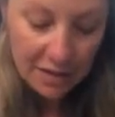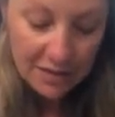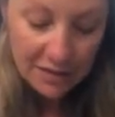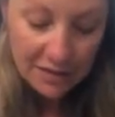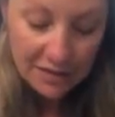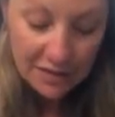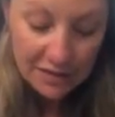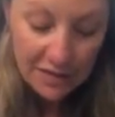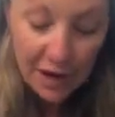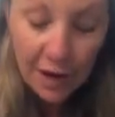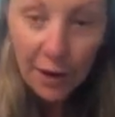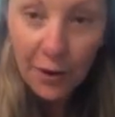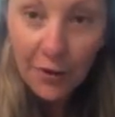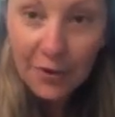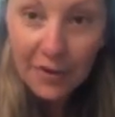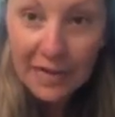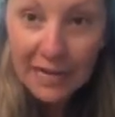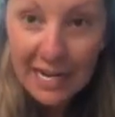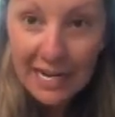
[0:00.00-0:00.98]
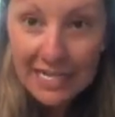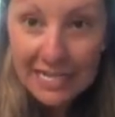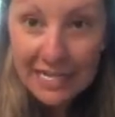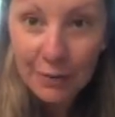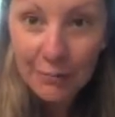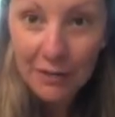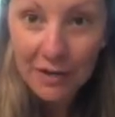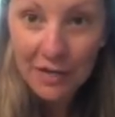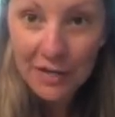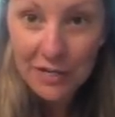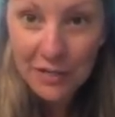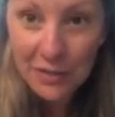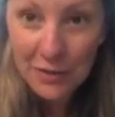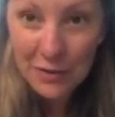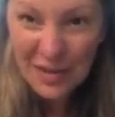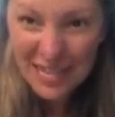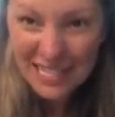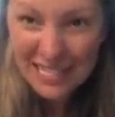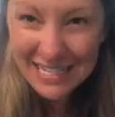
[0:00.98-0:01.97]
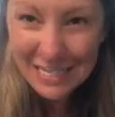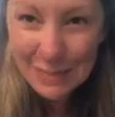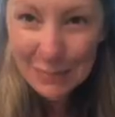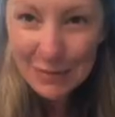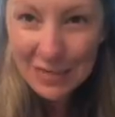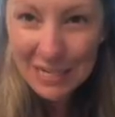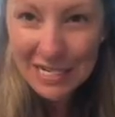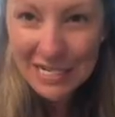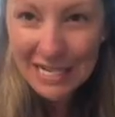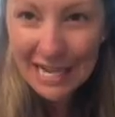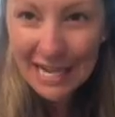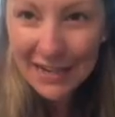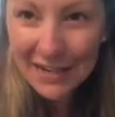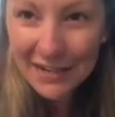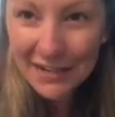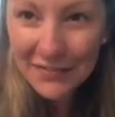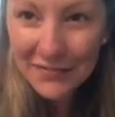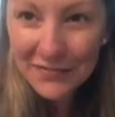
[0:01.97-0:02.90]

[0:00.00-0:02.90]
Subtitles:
So the next thing we're gonna do is let's put it together.